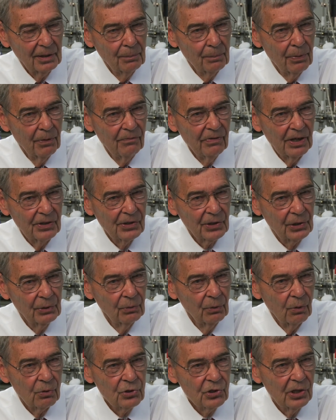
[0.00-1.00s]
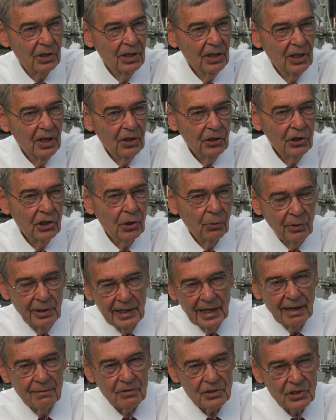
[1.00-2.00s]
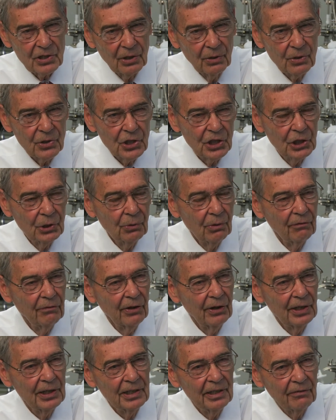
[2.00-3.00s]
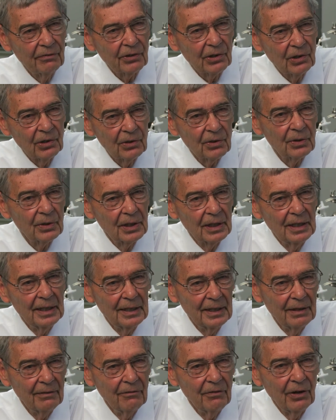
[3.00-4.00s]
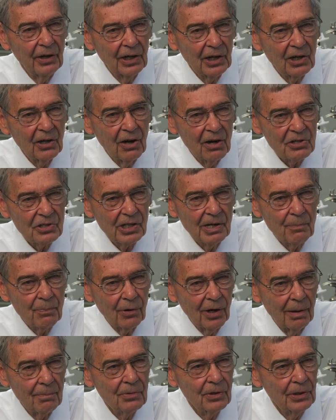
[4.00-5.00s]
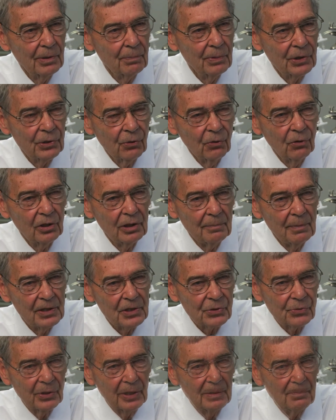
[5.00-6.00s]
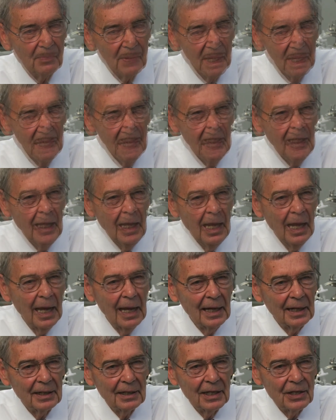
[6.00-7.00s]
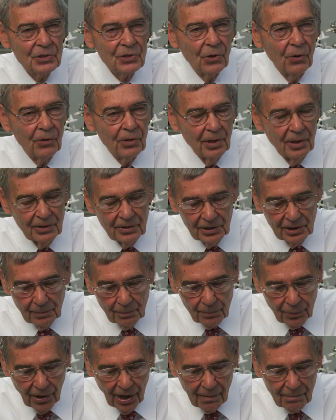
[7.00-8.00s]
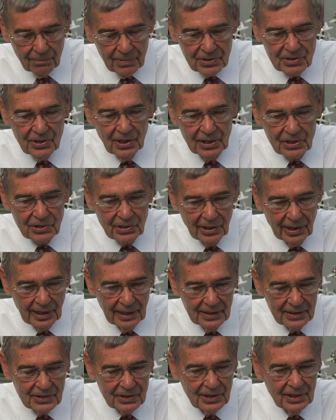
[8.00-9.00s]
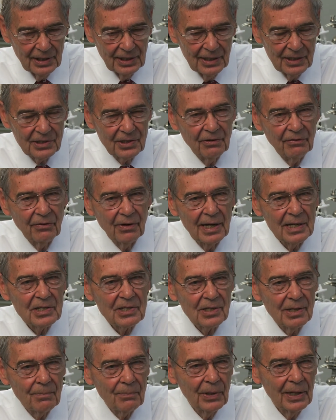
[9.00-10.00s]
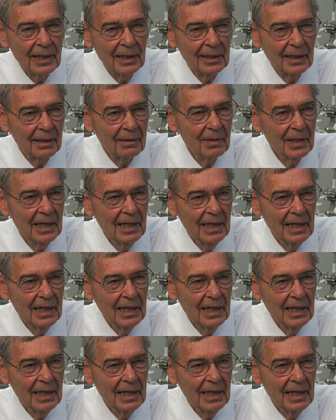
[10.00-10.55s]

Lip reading: prevent the corrosion. You know, we'd have a solution to a very difficult and very costly problem to the petroleum industry. And so the problem essentially is to find something that